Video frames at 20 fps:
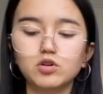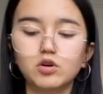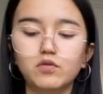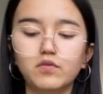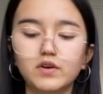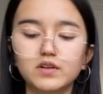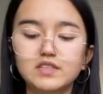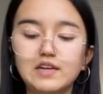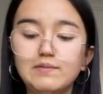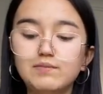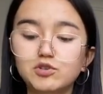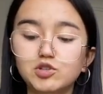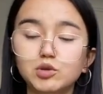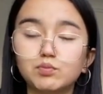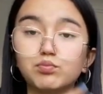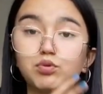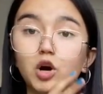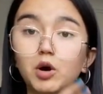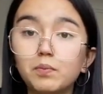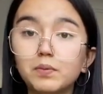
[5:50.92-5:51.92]
of attempting to
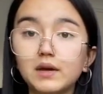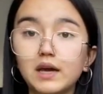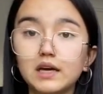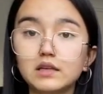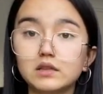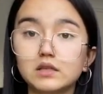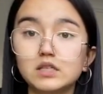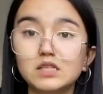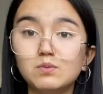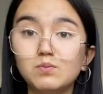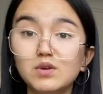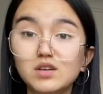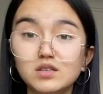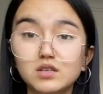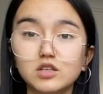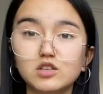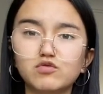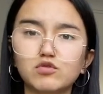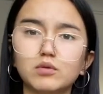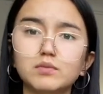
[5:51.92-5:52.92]
propagate the
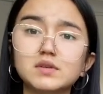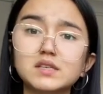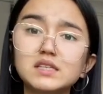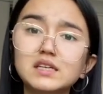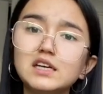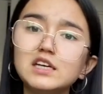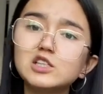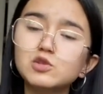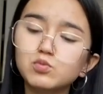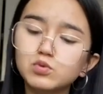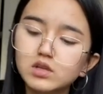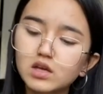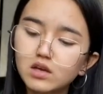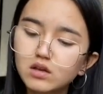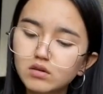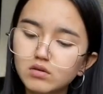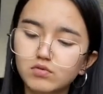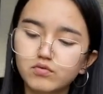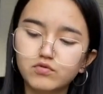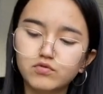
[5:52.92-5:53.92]
species from seeds
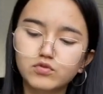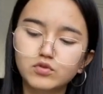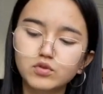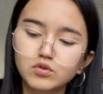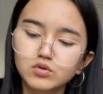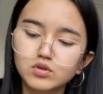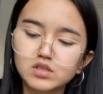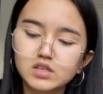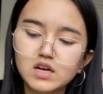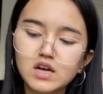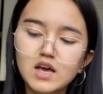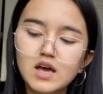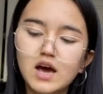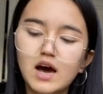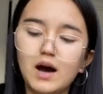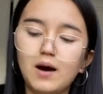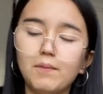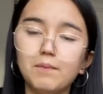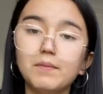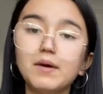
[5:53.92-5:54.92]
within the fruit
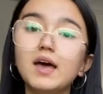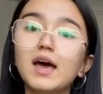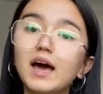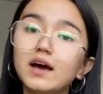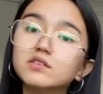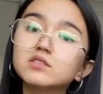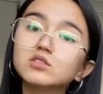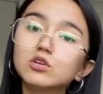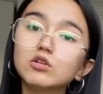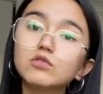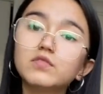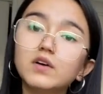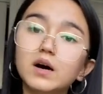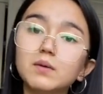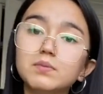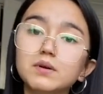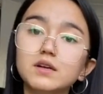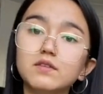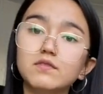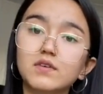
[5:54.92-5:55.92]
has so far
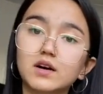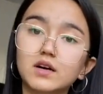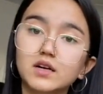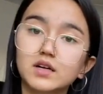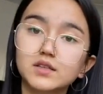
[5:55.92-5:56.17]
been very